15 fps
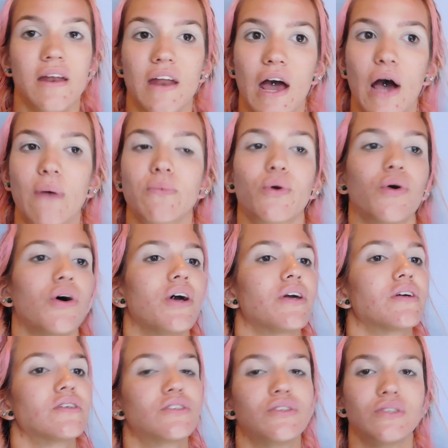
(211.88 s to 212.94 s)
Now I'm
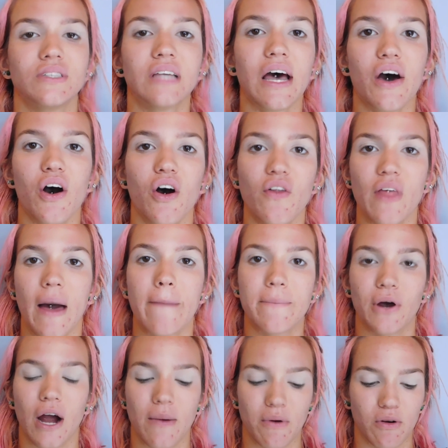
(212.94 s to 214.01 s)
going to set all that
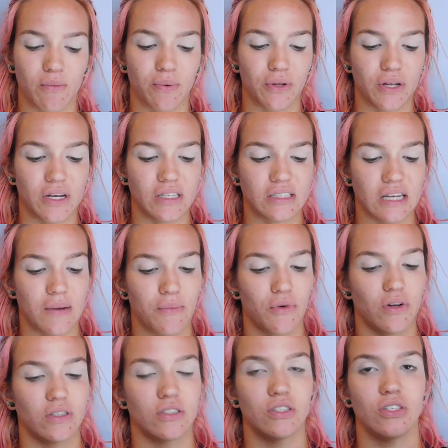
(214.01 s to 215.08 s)
primer in place, and I'm
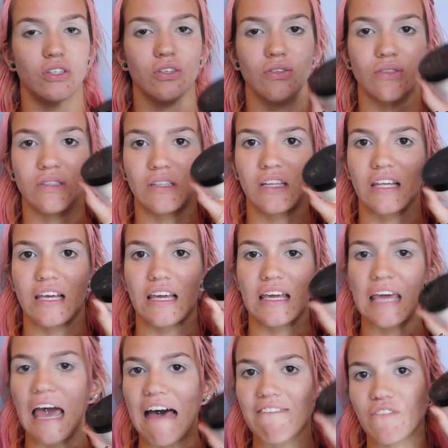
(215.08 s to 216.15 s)
going to use the
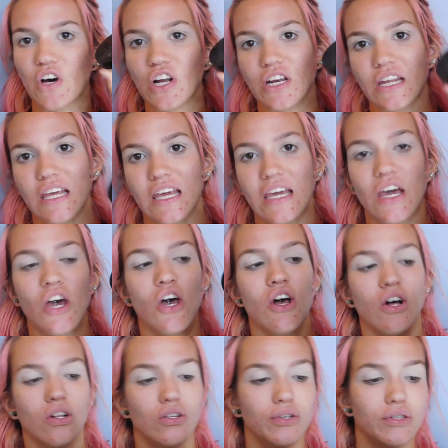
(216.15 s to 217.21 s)
Kat Von D
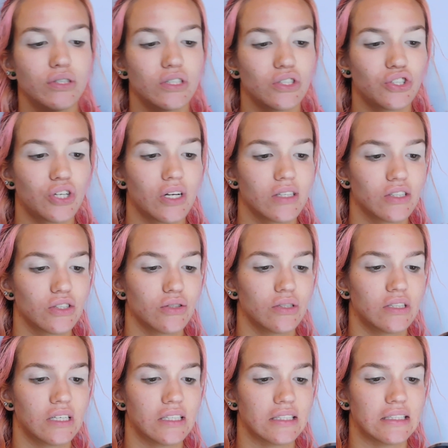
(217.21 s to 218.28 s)
Loose
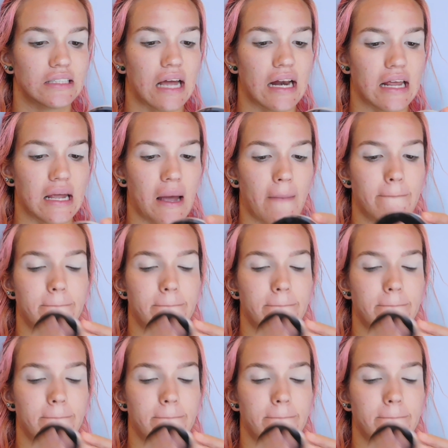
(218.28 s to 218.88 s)
Translucent Setting